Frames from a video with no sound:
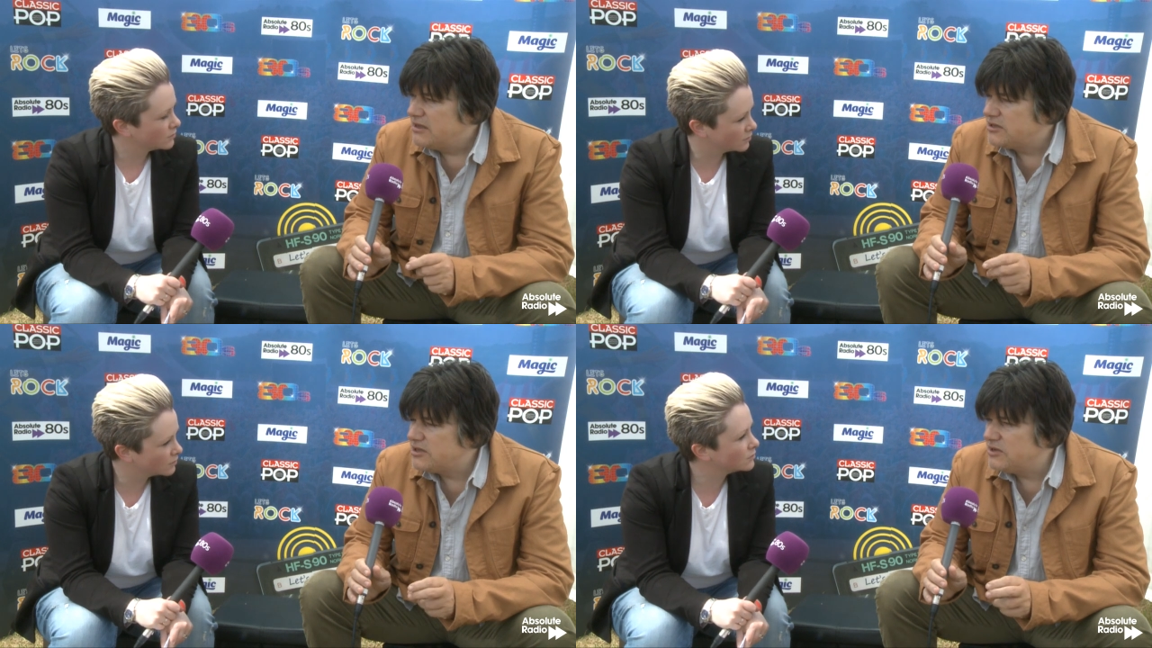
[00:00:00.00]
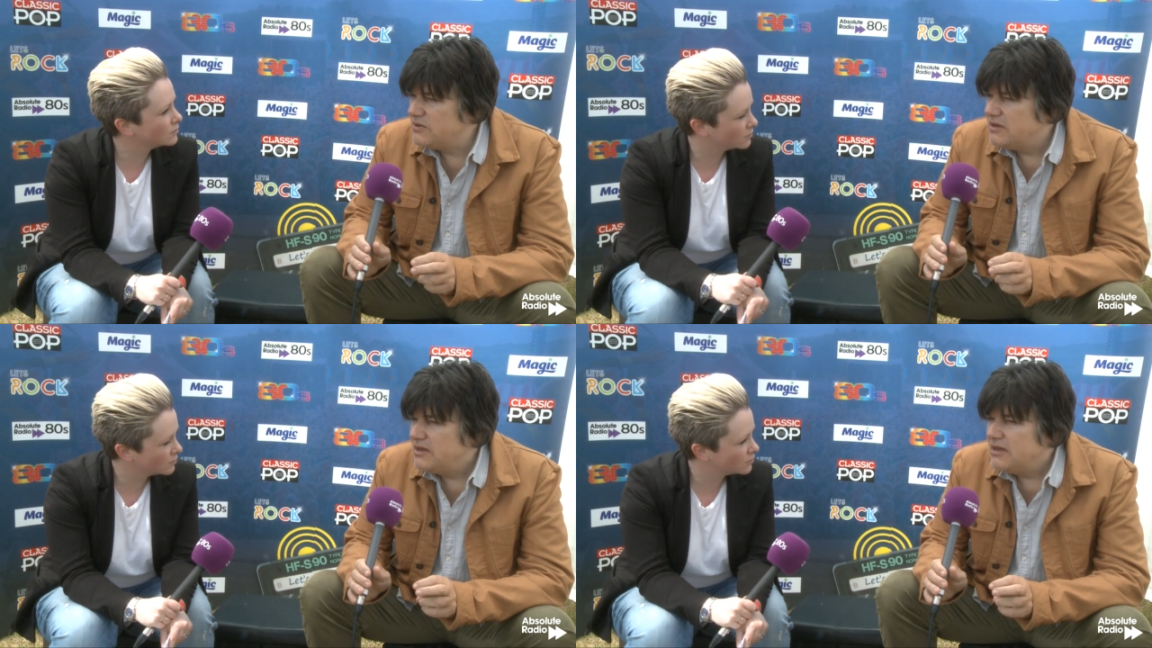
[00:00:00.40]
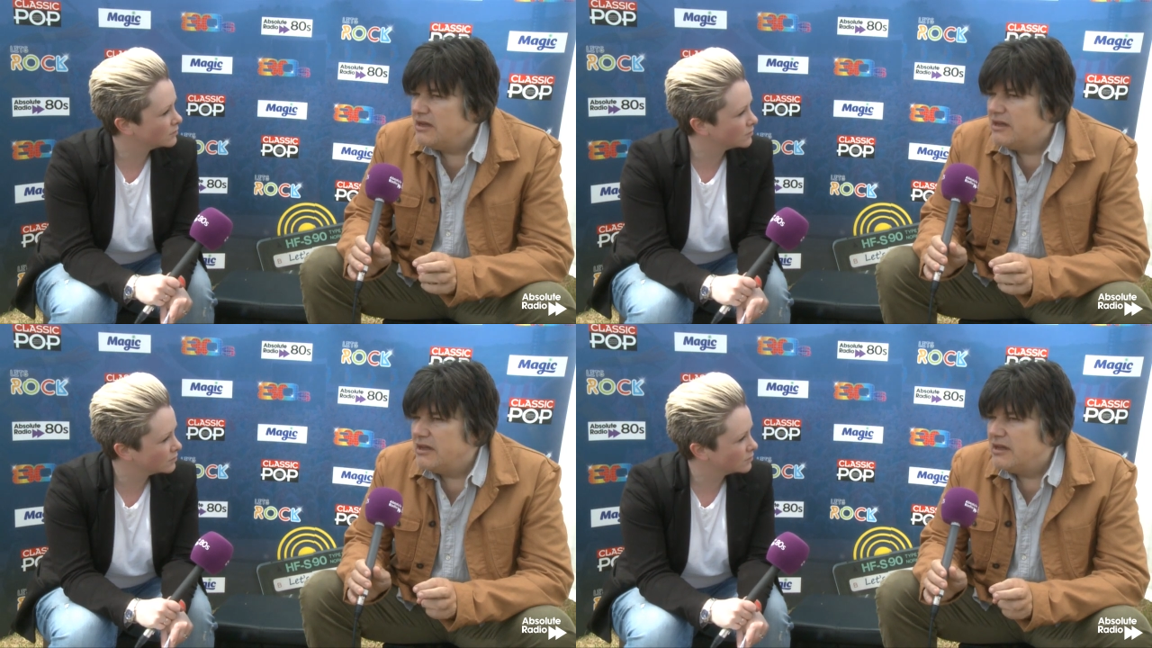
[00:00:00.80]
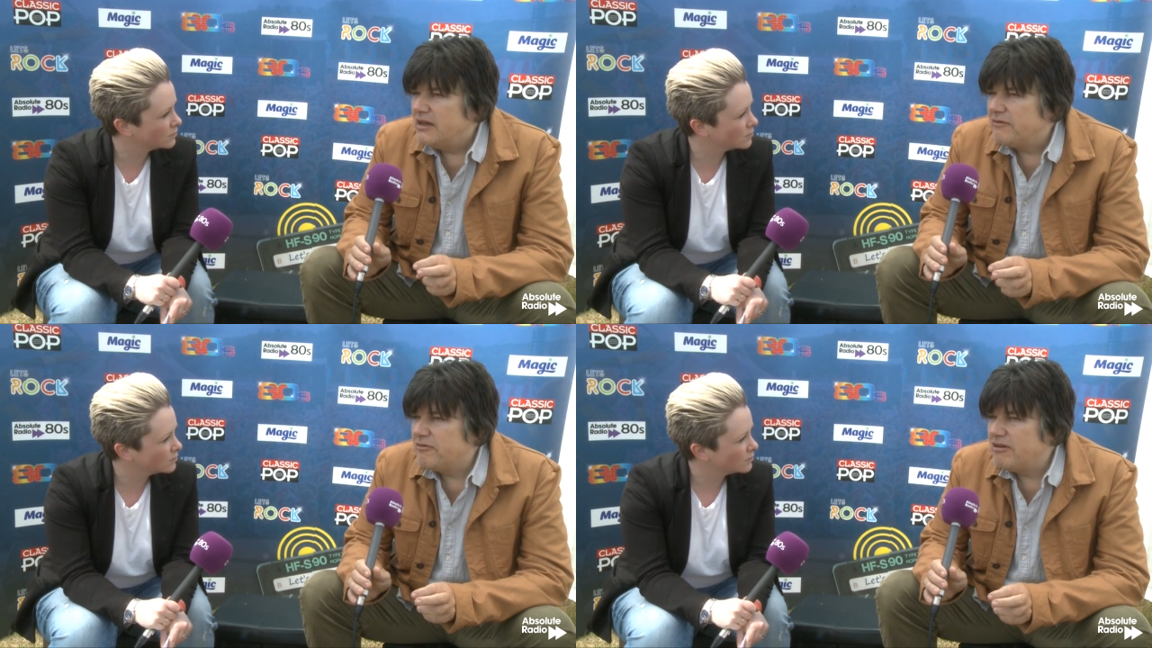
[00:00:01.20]
Speaker 1: So
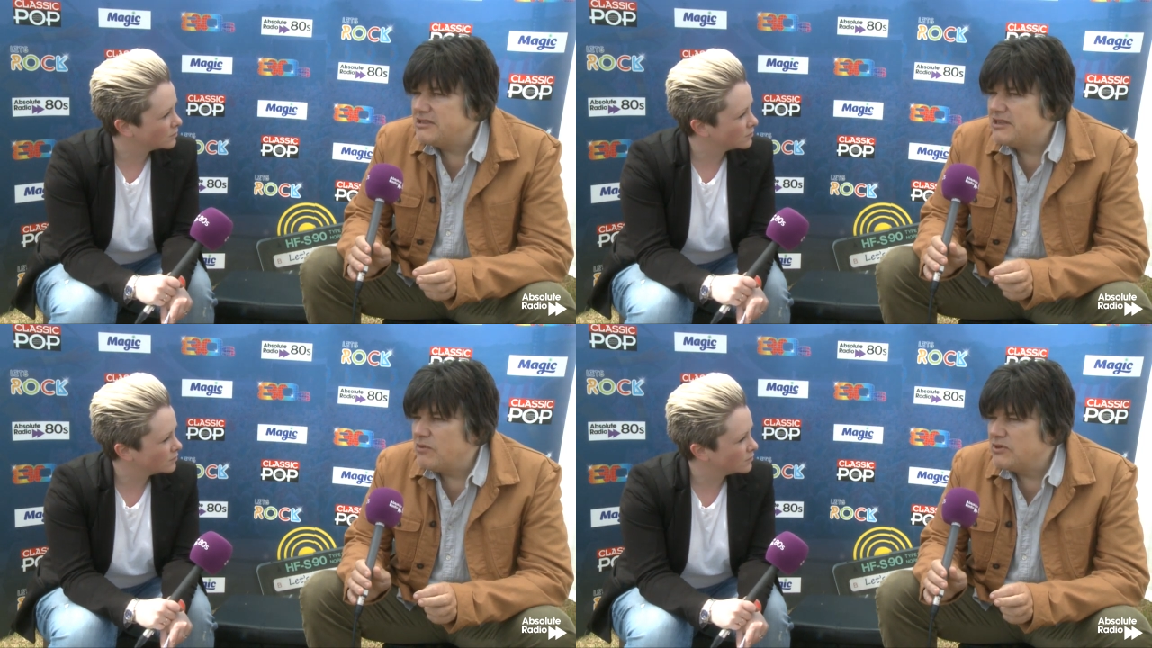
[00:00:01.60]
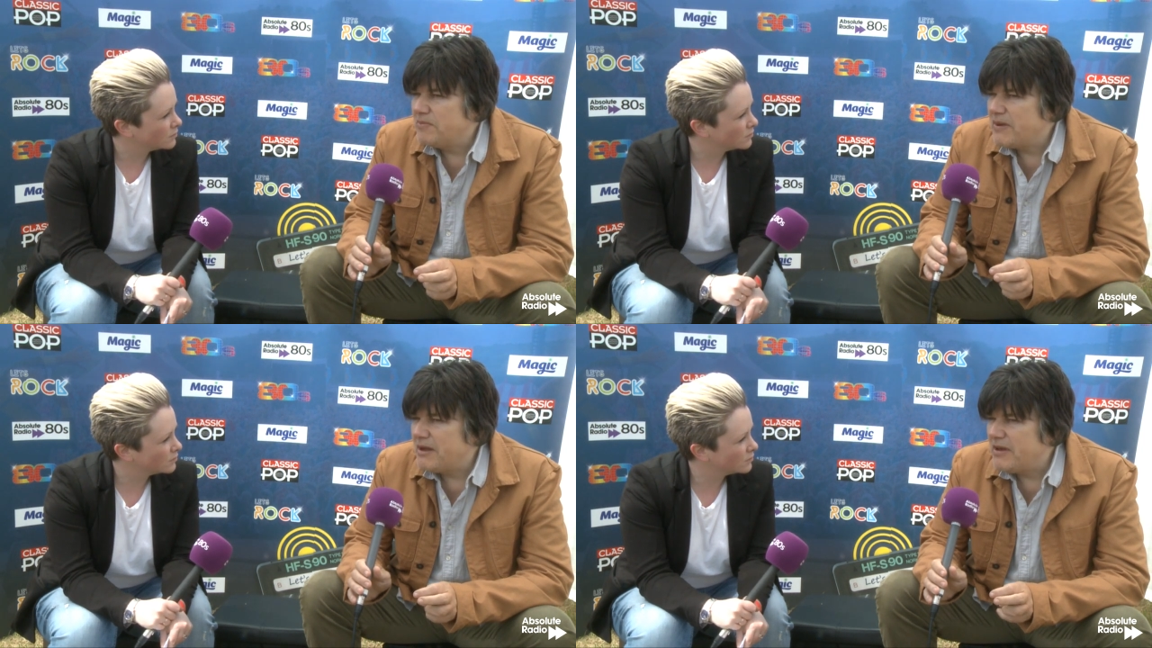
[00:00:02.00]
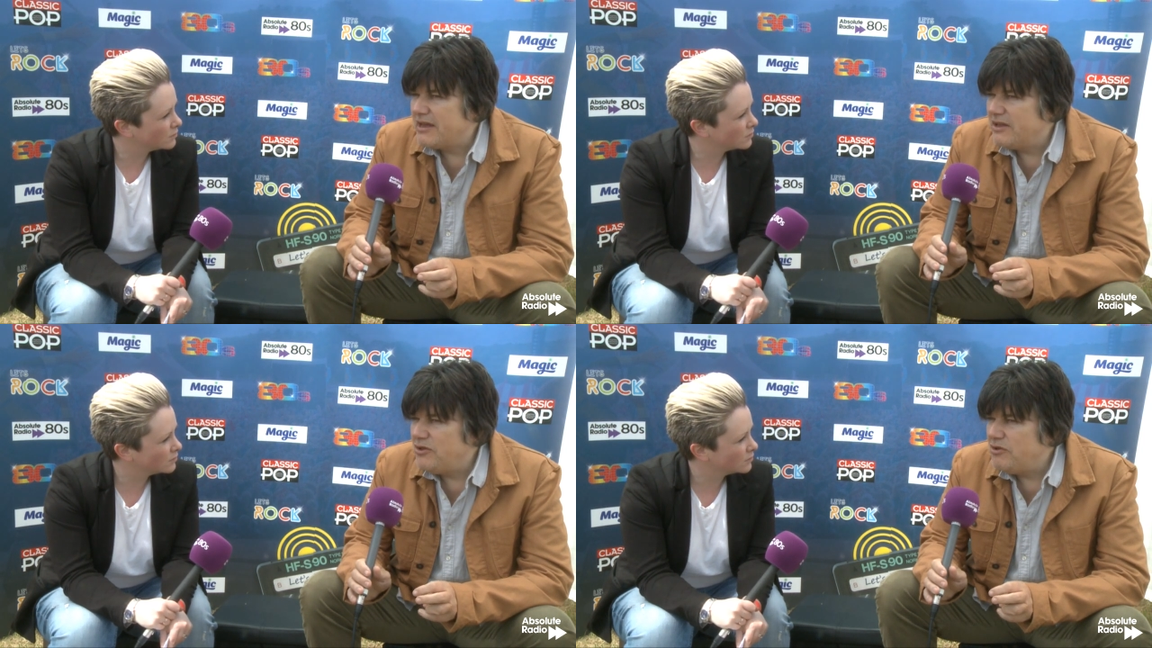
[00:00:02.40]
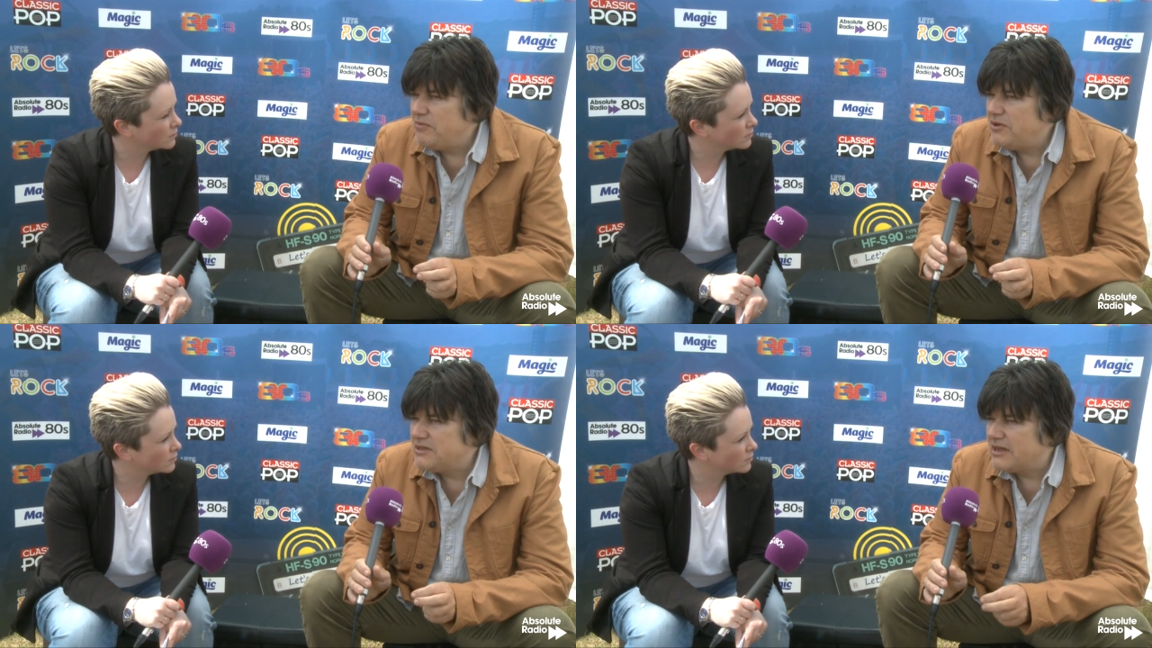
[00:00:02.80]
for us, it was about making new
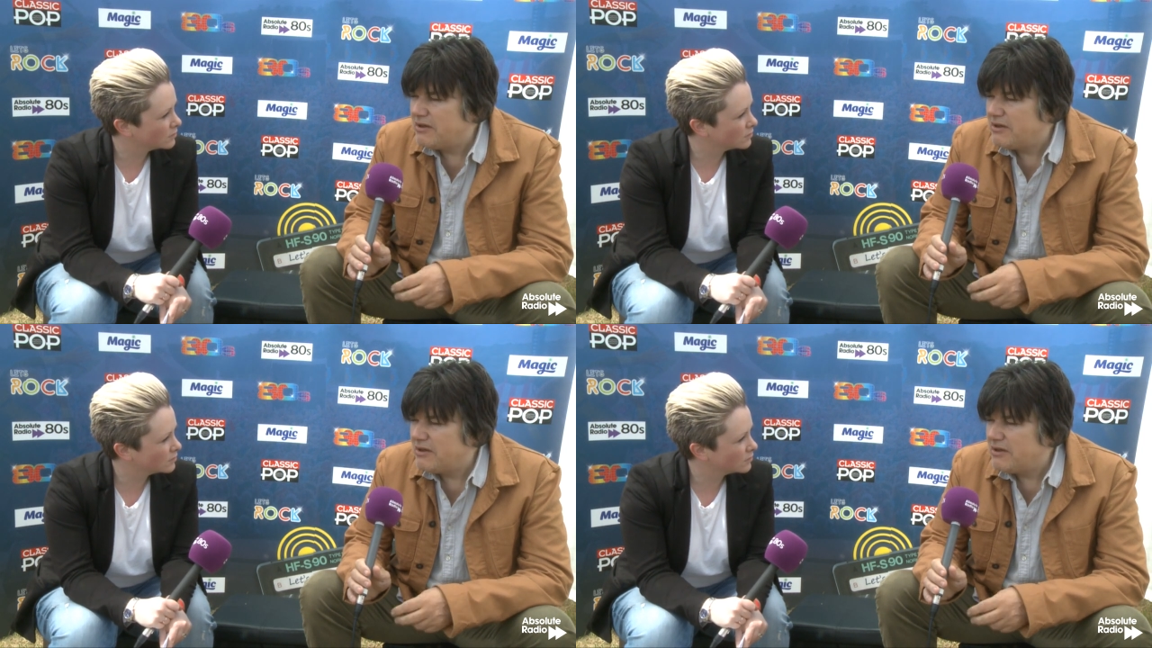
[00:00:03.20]
music.